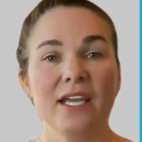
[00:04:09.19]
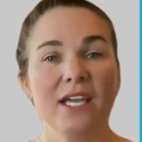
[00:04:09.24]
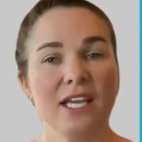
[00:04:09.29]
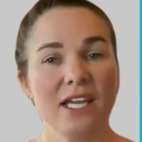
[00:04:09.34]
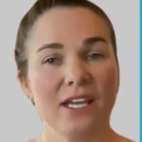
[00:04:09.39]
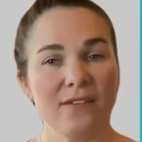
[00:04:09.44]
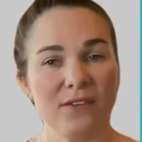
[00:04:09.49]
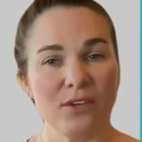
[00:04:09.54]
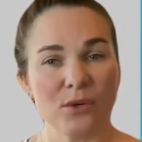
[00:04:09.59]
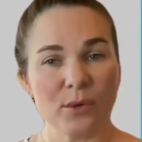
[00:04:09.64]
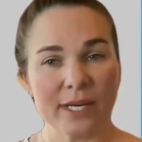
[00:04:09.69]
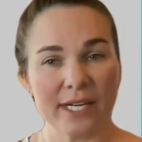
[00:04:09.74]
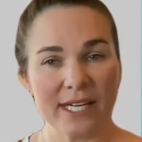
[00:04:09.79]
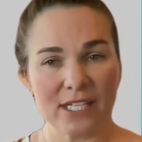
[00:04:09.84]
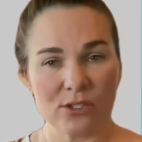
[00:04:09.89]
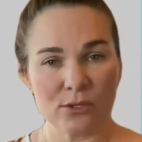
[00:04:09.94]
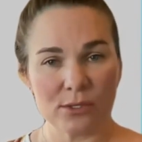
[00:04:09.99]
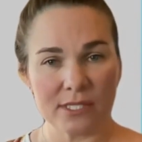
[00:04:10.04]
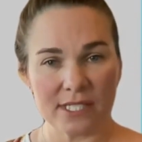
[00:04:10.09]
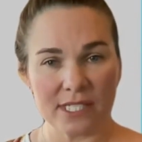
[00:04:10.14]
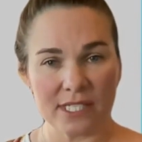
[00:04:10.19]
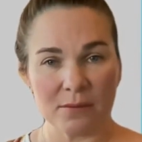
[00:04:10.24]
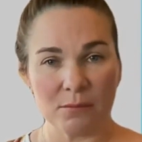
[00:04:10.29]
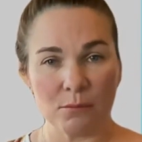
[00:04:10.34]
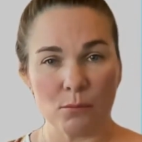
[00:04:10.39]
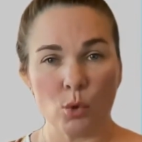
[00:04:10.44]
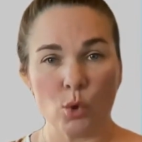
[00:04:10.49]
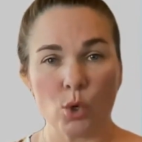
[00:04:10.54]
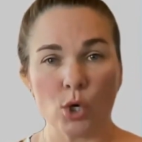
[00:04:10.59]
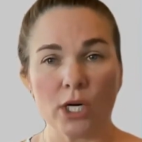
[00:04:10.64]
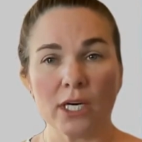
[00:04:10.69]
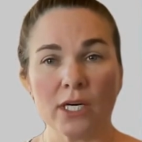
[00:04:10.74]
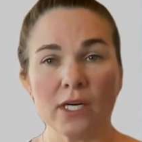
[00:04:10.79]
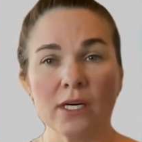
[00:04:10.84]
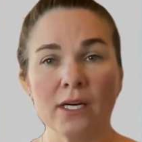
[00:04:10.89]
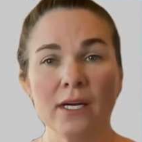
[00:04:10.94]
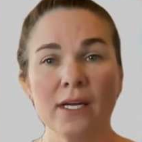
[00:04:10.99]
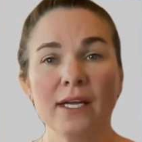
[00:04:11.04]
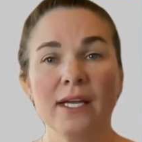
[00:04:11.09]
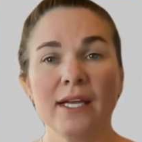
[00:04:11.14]
If you are interested in
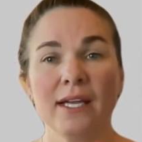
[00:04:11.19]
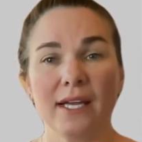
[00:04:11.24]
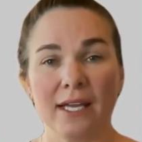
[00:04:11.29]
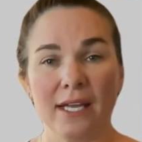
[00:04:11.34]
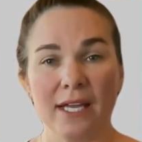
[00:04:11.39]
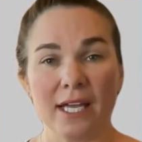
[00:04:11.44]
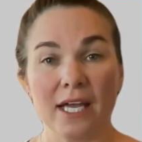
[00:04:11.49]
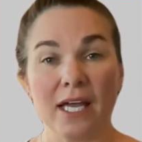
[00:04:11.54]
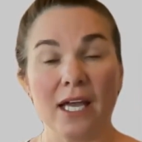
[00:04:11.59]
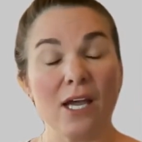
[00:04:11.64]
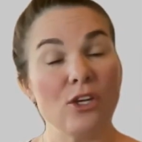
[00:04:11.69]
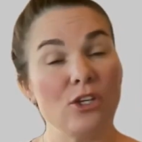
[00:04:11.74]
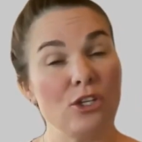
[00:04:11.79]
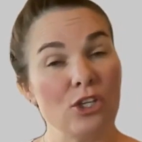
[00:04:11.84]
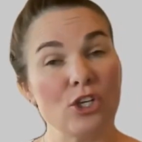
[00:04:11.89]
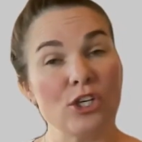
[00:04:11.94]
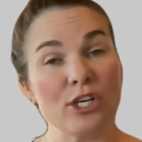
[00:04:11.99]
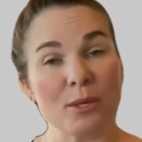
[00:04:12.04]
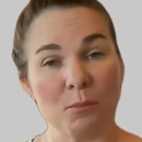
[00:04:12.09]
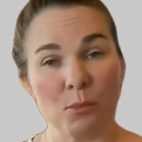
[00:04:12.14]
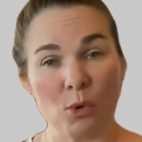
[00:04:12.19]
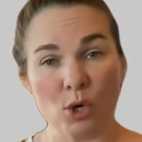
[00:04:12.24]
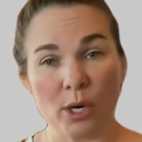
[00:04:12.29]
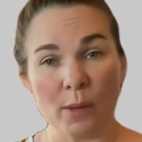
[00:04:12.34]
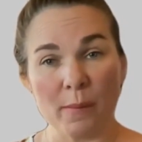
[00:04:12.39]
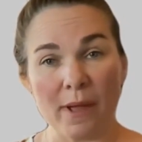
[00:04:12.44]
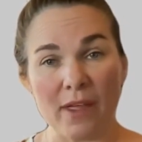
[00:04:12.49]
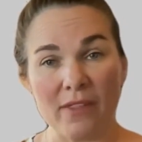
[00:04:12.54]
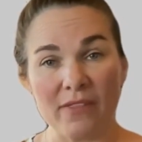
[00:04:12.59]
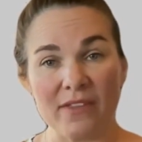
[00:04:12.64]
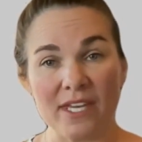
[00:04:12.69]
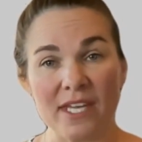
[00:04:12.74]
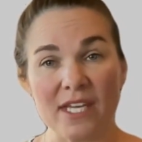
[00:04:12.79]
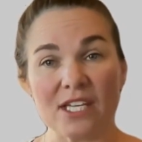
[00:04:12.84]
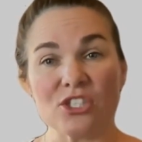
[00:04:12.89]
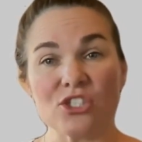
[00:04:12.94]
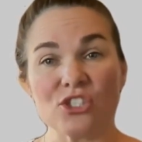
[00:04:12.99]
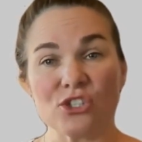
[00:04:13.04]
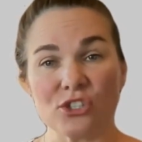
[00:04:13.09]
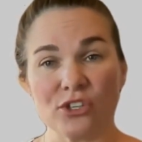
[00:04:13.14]
learning more about
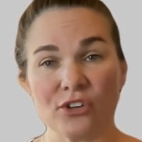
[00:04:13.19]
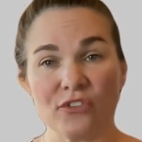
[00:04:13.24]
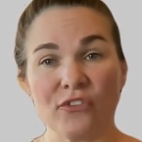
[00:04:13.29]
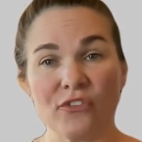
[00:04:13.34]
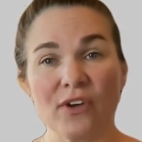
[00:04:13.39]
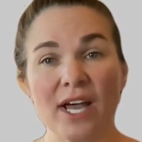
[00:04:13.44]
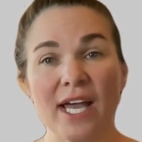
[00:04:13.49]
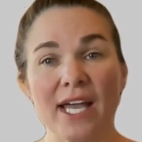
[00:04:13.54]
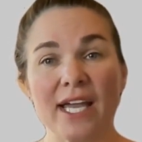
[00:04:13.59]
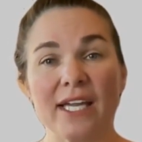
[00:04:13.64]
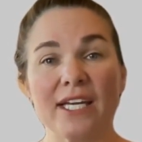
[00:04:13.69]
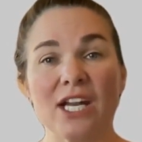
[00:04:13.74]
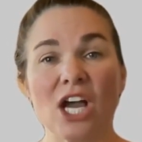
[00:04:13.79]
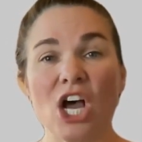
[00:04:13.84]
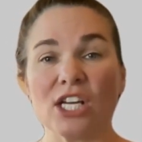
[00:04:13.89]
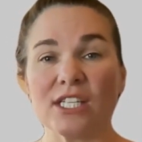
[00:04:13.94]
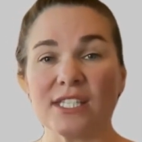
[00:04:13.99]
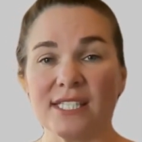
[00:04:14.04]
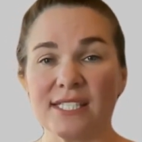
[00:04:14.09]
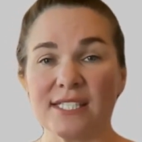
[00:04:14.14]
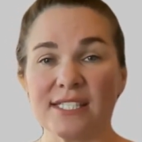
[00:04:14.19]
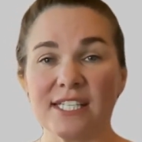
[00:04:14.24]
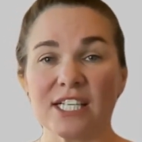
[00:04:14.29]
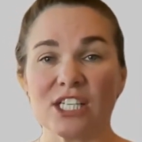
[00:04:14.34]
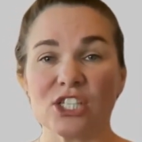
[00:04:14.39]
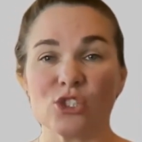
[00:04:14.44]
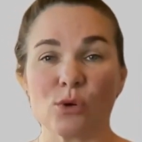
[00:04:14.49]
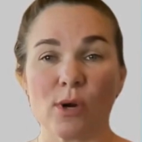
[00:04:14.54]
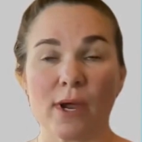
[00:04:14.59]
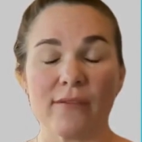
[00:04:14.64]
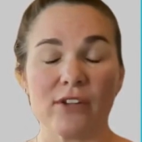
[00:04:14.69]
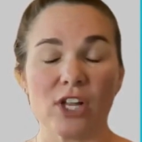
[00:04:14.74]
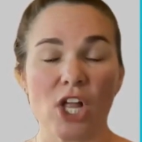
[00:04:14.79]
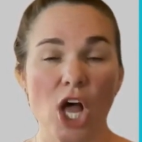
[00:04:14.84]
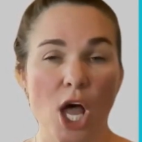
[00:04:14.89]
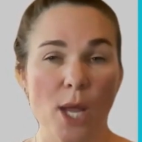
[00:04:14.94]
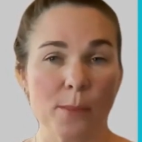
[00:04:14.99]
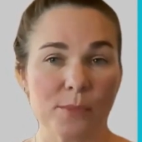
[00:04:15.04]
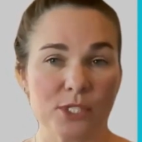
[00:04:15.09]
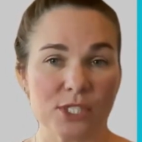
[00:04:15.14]
the certified autistic travel
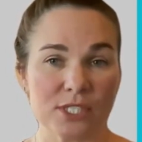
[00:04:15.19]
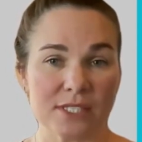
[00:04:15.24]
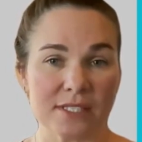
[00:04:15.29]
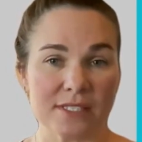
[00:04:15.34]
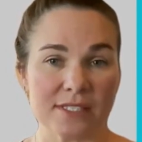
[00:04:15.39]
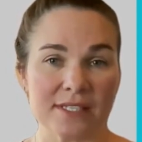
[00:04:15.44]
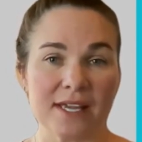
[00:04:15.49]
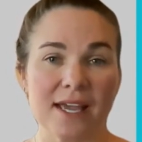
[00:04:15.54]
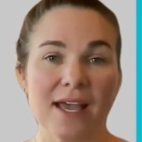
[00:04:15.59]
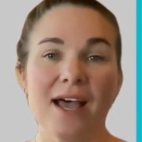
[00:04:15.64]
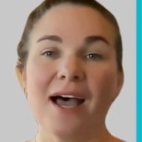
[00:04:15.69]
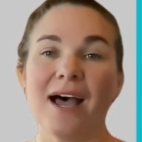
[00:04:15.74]
options,